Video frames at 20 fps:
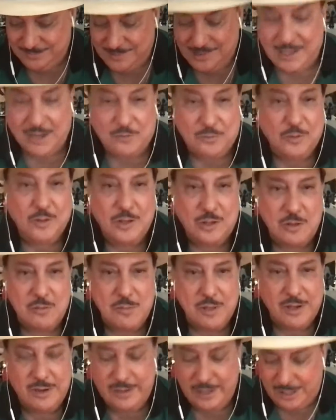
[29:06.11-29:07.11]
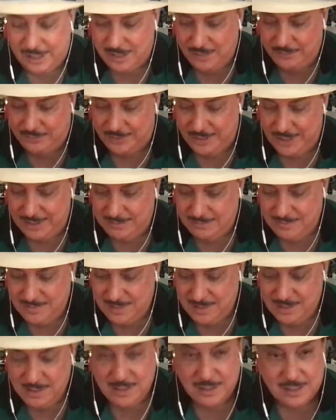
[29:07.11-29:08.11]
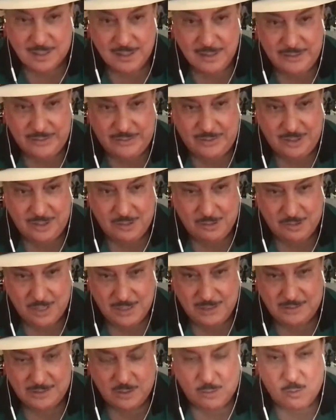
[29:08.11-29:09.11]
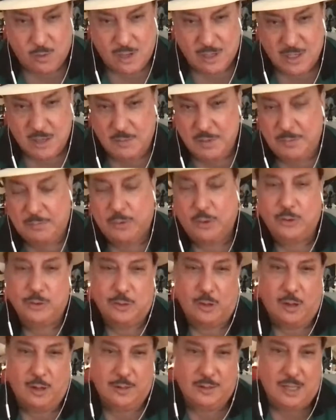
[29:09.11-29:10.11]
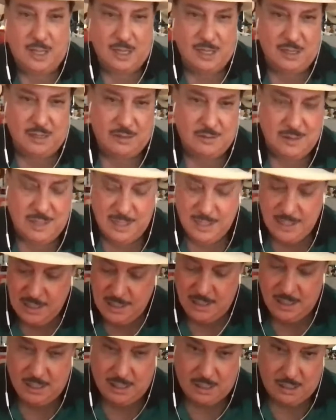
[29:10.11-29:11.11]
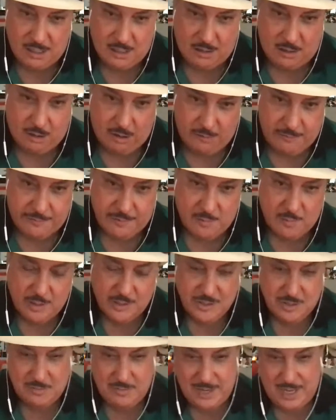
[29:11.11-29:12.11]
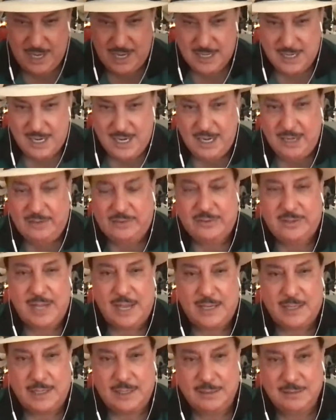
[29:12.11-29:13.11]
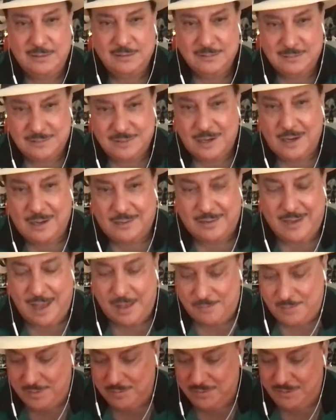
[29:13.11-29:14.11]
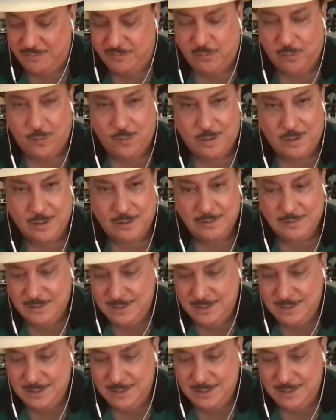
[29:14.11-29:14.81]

that's where the humility comes in, because you know what? The rug could be pulled off from under me at any second. It's happened before.